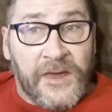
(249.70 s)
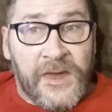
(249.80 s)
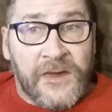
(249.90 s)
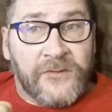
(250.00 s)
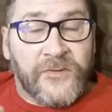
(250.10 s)

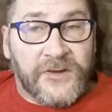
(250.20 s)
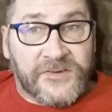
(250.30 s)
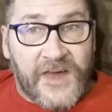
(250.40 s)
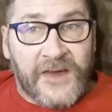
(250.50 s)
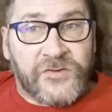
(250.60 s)
Eve
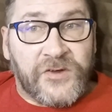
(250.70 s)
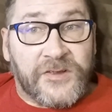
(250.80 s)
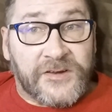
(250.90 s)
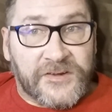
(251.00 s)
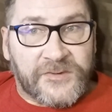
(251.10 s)
is actually
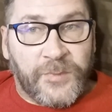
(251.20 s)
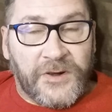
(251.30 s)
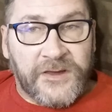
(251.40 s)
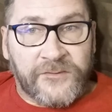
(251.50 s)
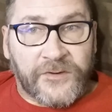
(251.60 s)
the
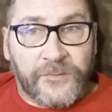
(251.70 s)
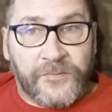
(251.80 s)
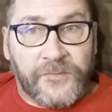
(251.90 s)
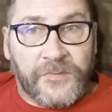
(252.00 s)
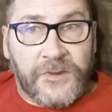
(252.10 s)
disbeliever
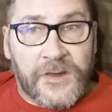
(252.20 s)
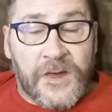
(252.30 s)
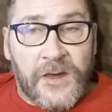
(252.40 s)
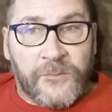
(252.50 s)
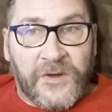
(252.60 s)

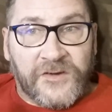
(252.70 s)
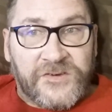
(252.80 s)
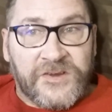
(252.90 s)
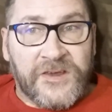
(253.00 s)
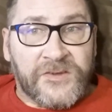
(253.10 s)
because
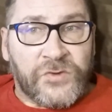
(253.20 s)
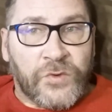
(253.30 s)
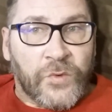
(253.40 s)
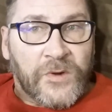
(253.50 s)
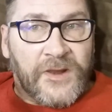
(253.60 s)
she's
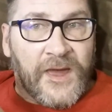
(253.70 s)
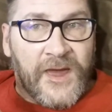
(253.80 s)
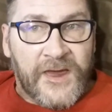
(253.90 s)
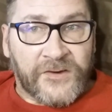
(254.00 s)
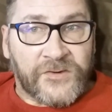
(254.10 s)
doing
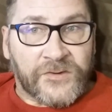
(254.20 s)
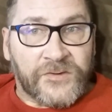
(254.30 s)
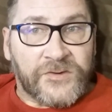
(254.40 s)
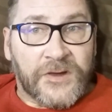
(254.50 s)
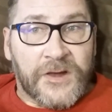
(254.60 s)

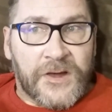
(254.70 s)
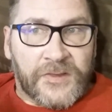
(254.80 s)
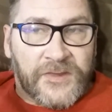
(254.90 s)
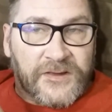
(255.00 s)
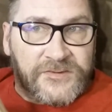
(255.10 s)
actions
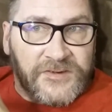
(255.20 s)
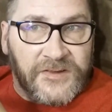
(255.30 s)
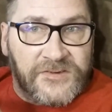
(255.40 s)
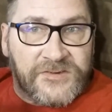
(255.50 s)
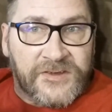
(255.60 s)
that's
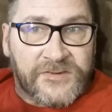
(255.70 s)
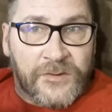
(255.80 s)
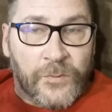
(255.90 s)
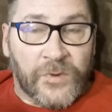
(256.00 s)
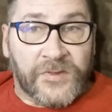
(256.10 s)

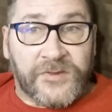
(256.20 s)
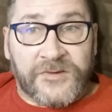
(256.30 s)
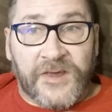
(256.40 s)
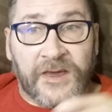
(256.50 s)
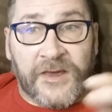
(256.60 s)
consistent
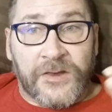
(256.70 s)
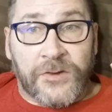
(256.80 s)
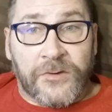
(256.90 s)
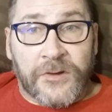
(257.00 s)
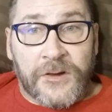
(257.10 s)
with
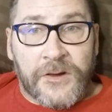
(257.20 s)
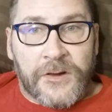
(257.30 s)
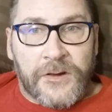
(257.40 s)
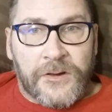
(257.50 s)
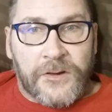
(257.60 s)
taking
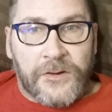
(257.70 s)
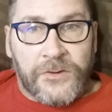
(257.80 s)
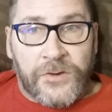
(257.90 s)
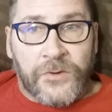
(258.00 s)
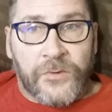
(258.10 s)

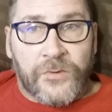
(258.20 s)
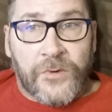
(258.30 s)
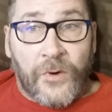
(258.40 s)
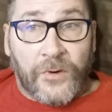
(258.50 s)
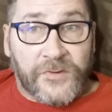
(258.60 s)
you
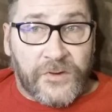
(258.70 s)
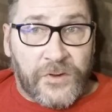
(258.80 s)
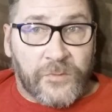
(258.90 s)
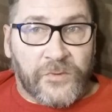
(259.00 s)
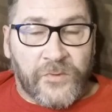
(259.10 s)
or the
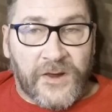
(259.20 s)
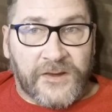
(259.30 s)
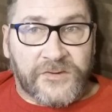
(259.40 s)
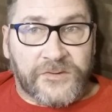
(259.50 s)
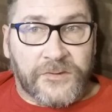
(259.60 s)
human
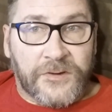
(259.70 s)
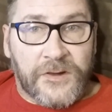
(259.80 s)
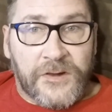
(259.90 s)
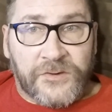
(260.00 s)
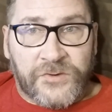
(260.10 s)
race
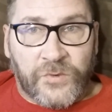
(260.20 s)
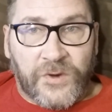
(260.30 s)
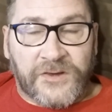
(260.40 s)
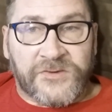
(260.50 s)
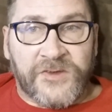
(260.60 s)

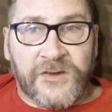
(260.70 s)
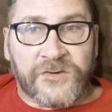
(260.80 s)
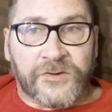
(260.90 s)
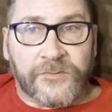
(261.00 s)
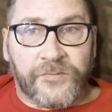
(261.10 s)
to
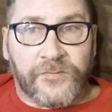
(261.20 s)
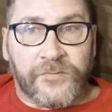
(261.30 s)
extinction.